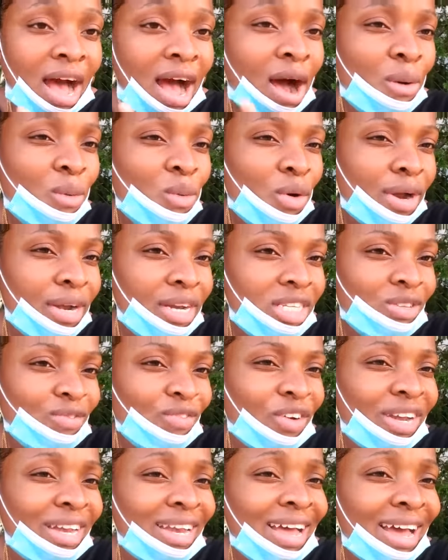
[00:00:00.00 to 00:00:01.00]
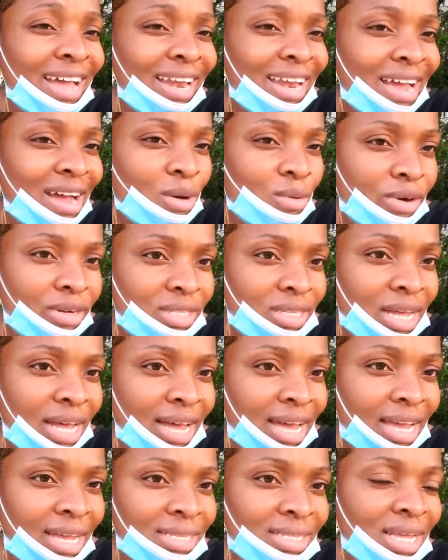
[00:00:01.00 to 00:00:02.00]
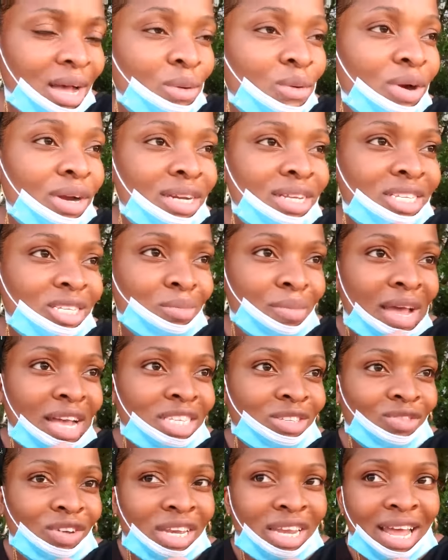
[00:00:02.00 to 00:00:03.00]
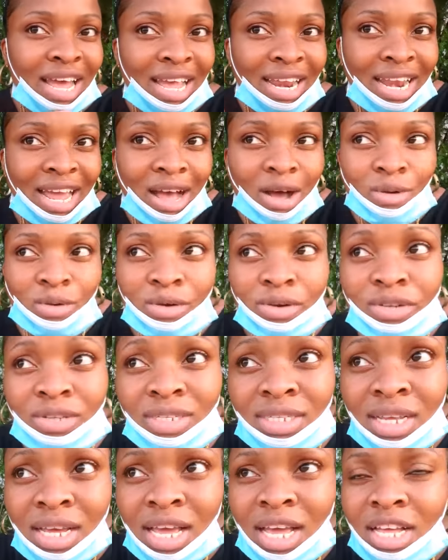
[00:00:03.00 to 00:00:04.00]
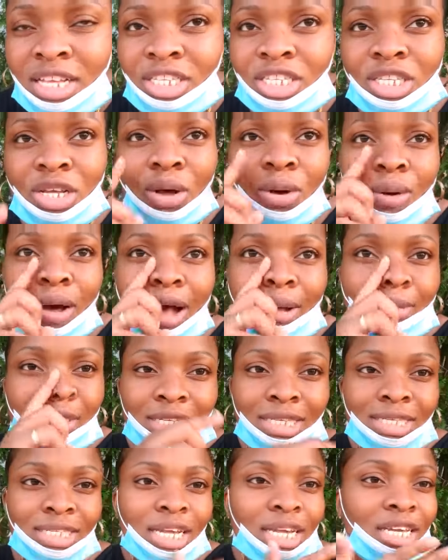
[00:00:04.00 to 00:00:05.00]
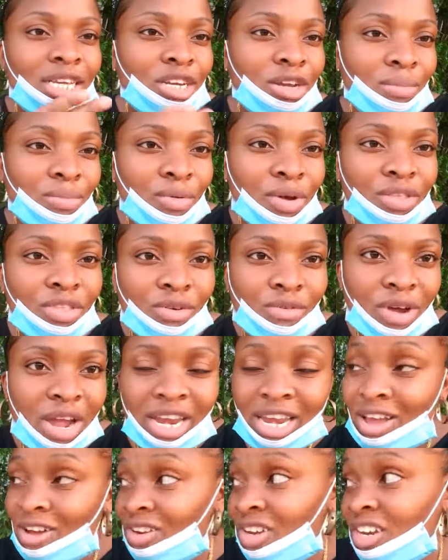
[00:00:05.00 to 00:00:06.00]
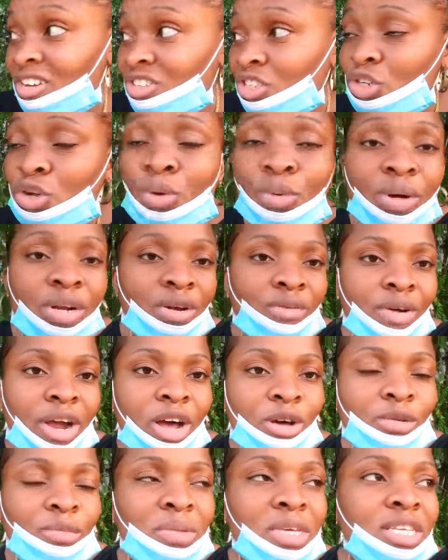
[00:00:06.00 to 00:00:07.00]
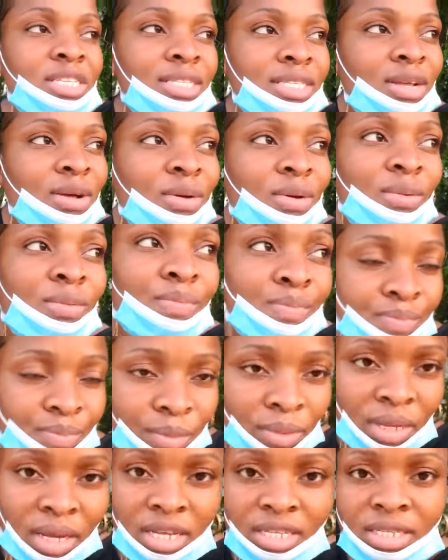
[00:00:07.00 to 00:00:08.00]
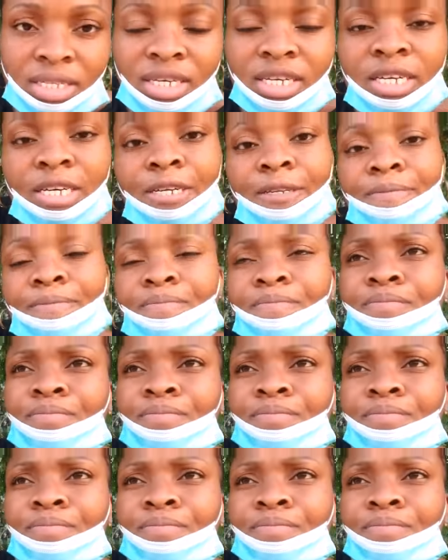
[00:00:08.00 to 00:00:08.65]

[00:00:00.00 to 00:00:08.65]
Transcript: I wore this for 9 hours, guys. I wore this mask for 9 hours. So I'm just taking a breather right now. There's no one around me, so it's good.